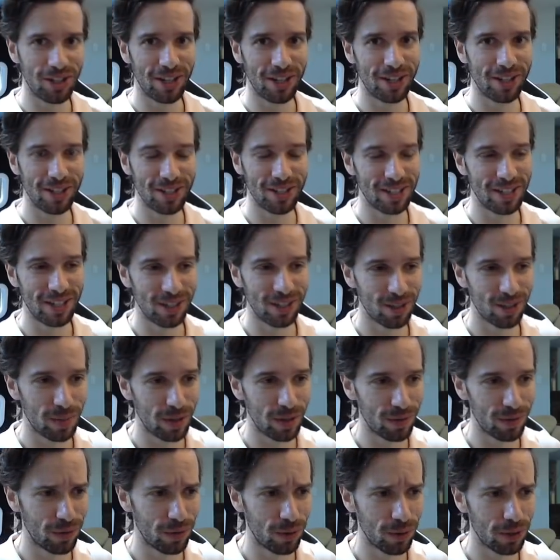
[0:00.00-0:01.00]
like listening to
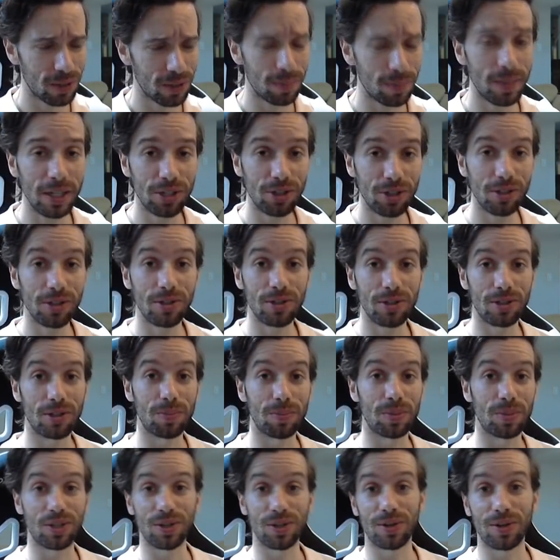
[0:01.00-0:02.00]
my voice, make sure to
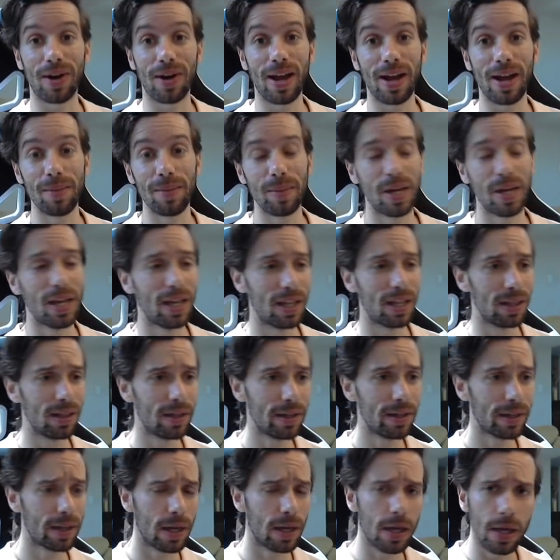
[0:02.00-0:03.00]
subscribe,
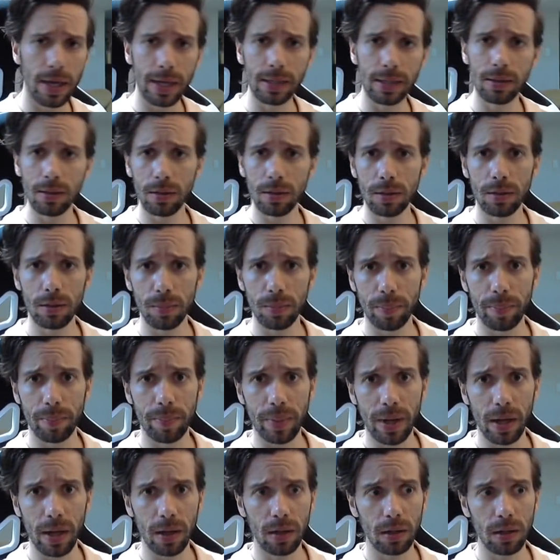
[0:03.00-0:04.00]
hit the little
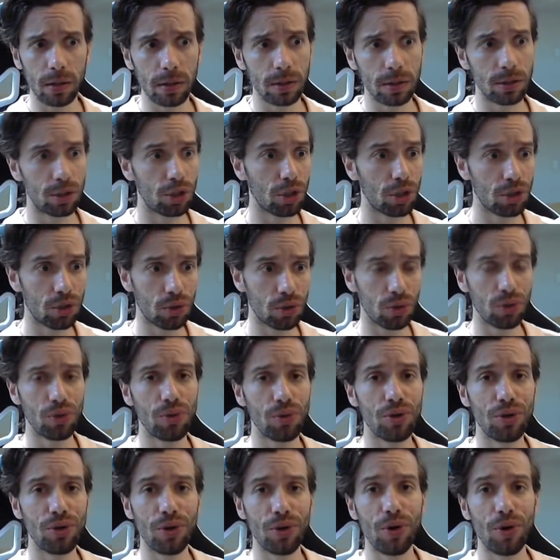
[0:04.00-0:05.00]
bell just so
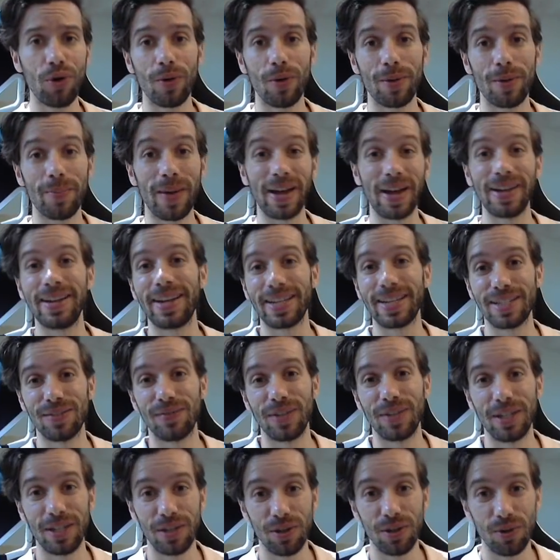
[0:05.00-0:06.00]
you know when my next
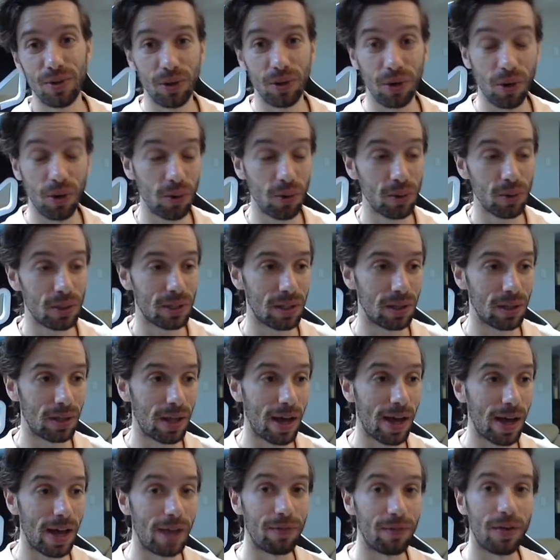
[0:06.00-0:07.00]
video goes
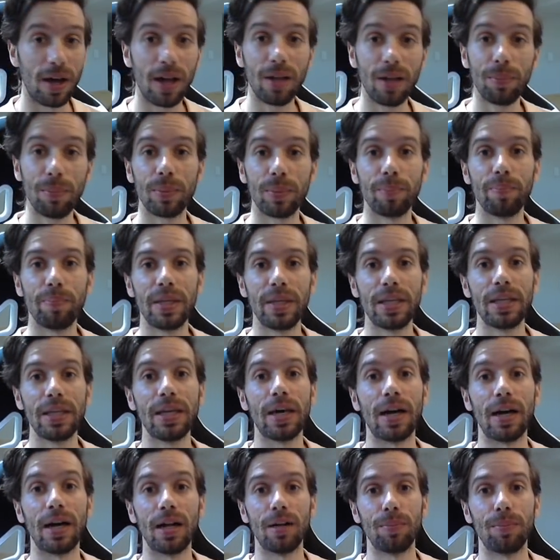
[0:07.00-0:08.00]
live. Help
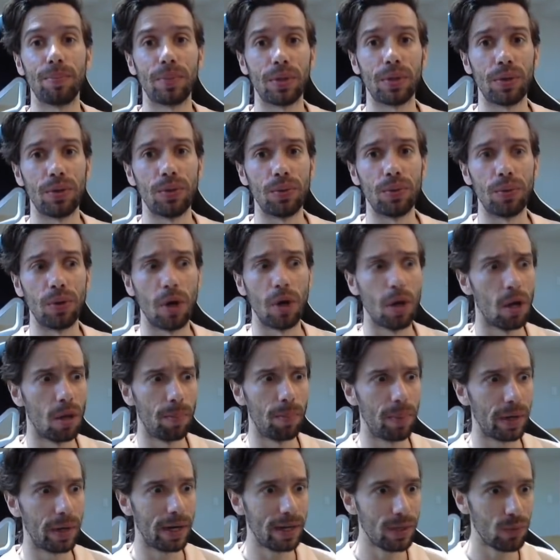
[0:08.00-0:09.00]
me help you.
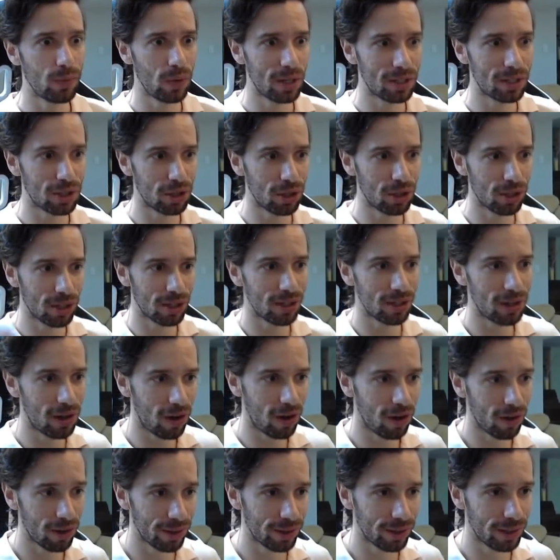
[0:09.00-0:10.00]
But anyways, look at
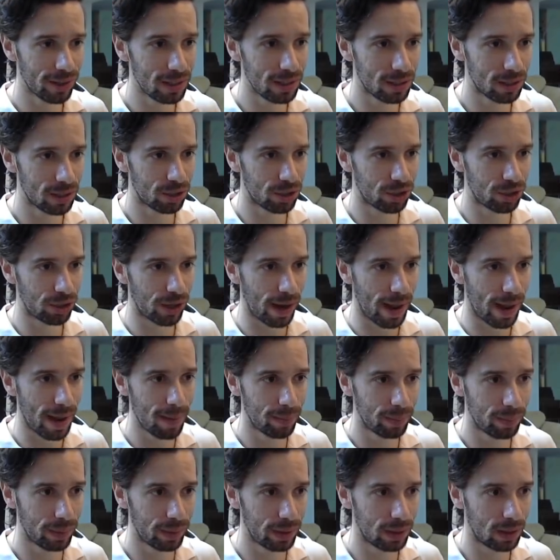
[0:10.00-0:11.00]
all these
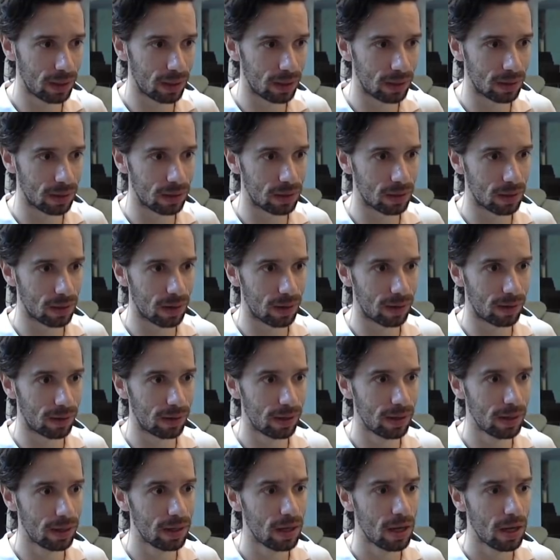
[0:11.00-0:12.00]
champions, all
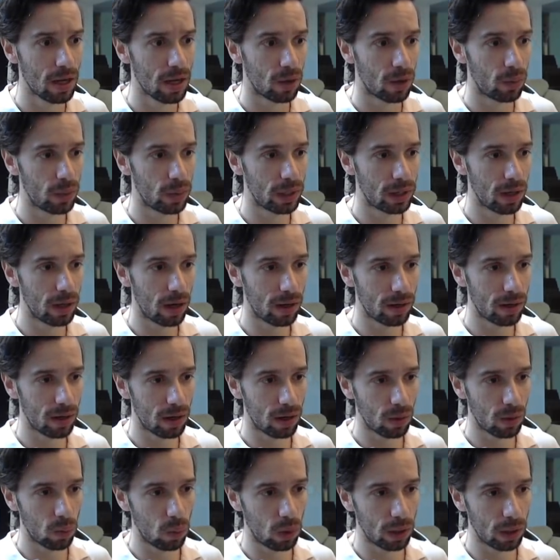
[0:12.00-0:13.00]
right? We got
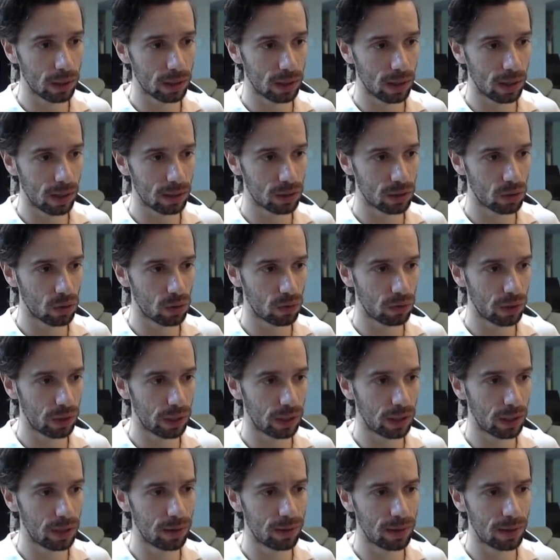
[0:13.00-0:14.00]
our 1 cost over
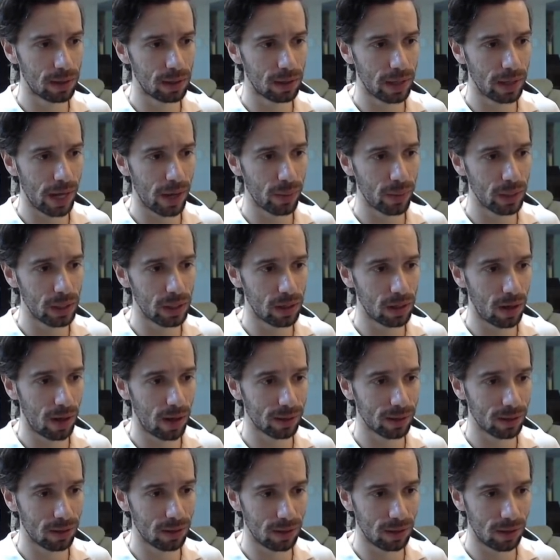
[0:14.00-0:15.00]
here in allowing
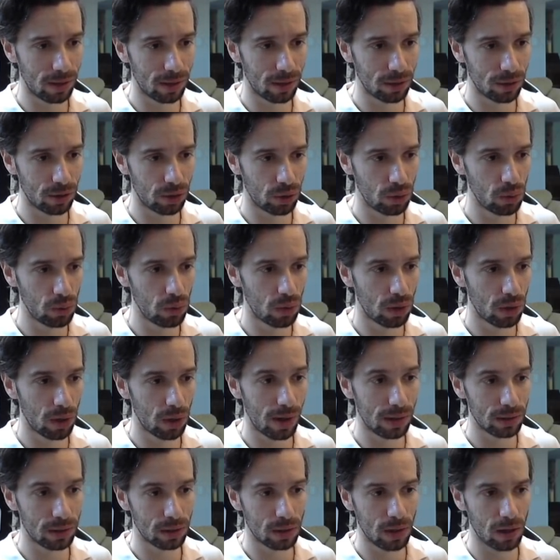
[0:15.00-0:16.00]
Nocturne, then our 2
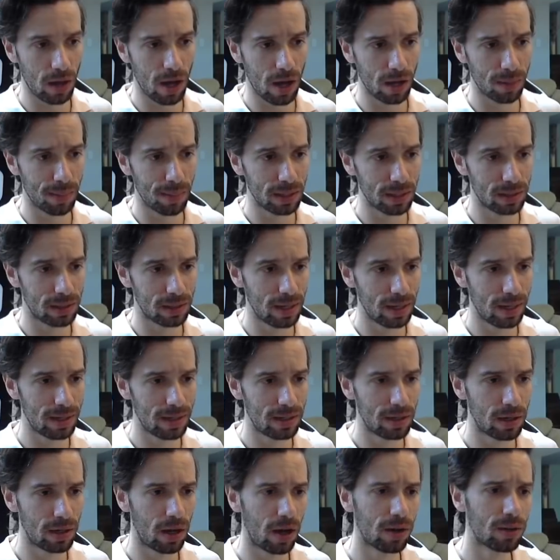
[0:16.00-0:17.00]
cost Kogmaw,
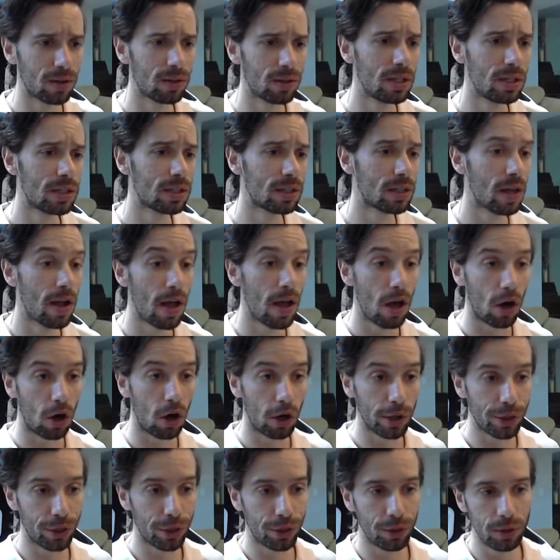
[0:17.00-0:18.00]
Zed, Nautilus,
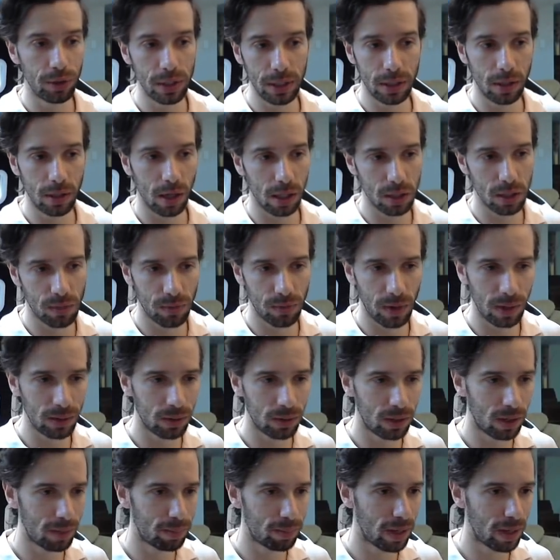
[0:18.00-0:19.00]
our 3 cost
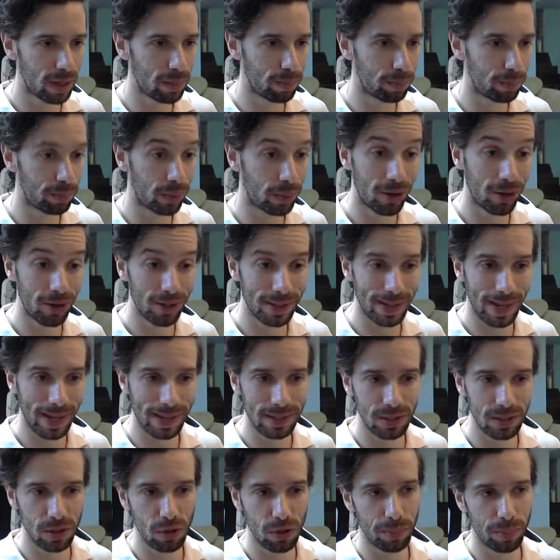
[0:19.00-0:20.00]
followed up by Bard,
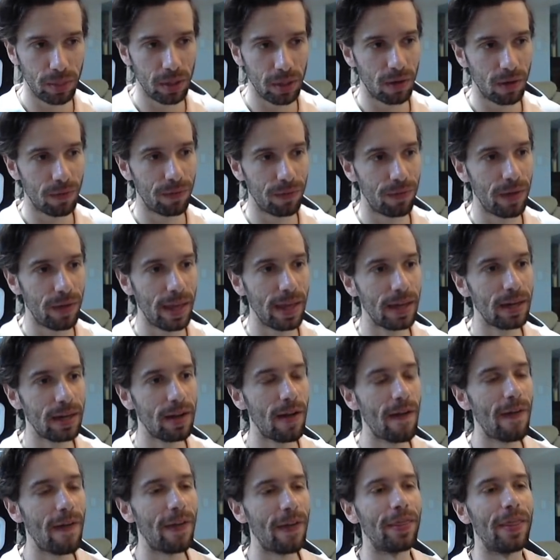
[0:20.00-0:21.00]
Cassiopeia, Vayne.
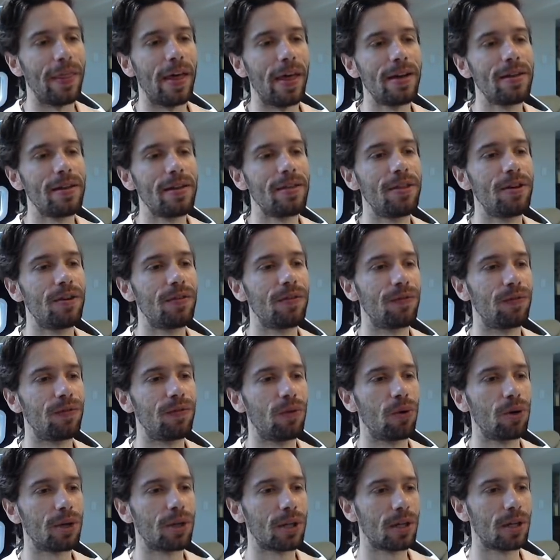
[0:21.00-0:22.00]
Then the
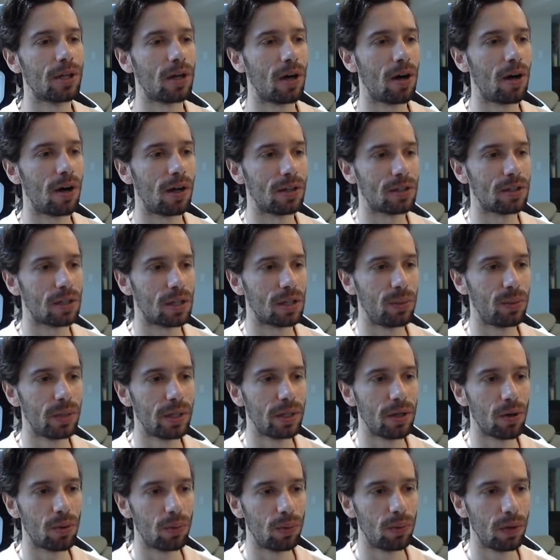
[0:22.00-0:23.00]
4 costs. Here we
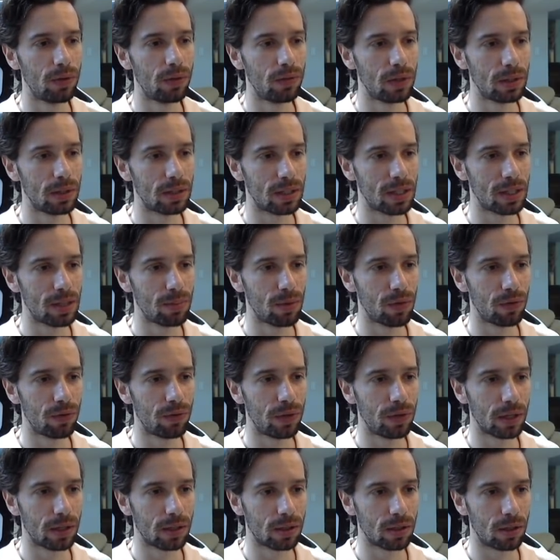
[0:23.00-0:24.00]
go, Riven, Teemo,
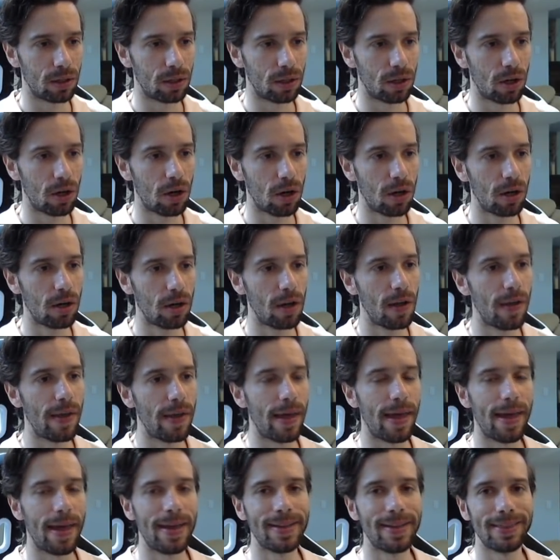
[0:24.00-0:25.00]
Viktor, Gnar,
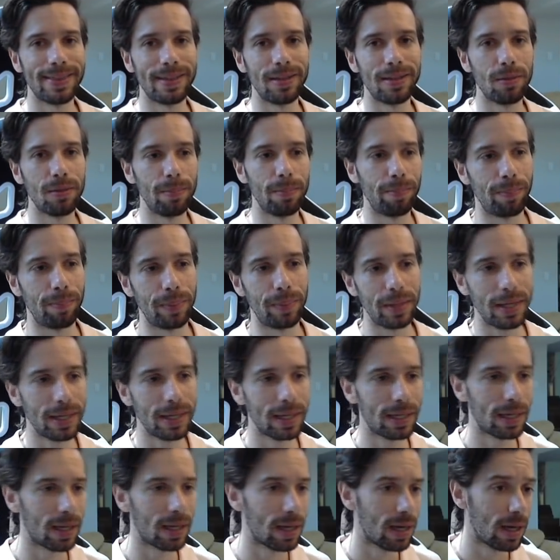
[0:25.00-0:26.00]
and the
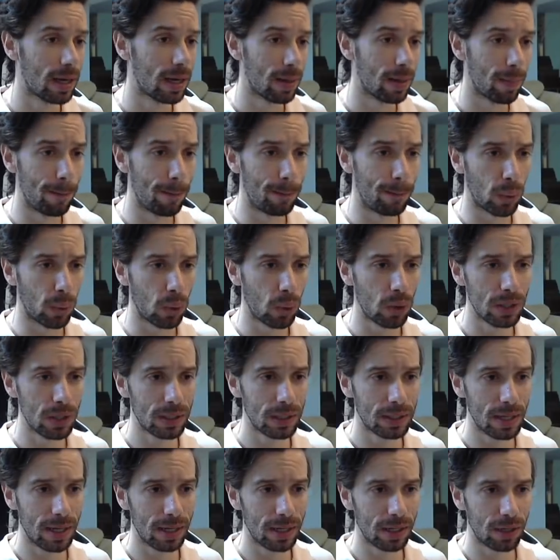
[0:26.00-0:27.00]
big
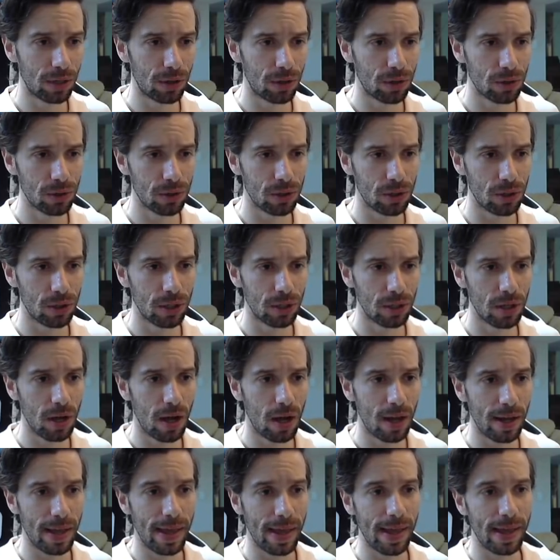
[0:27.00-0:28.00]
boys and girls,
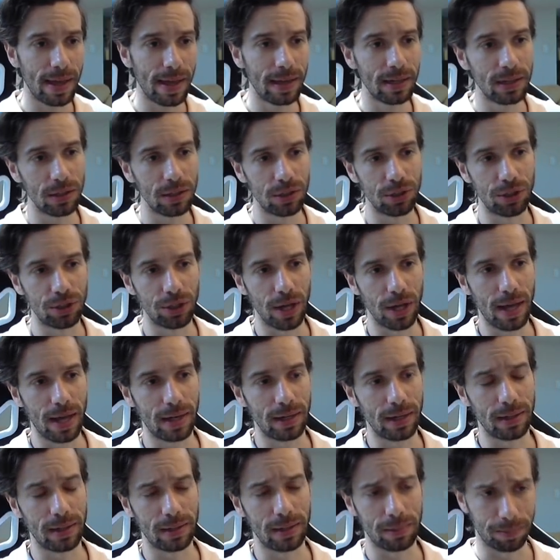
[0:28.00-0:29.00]
Urgot and
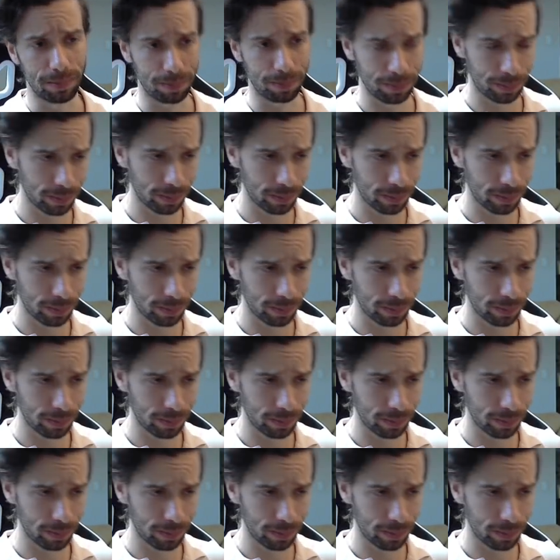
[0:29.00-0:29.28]
Janna.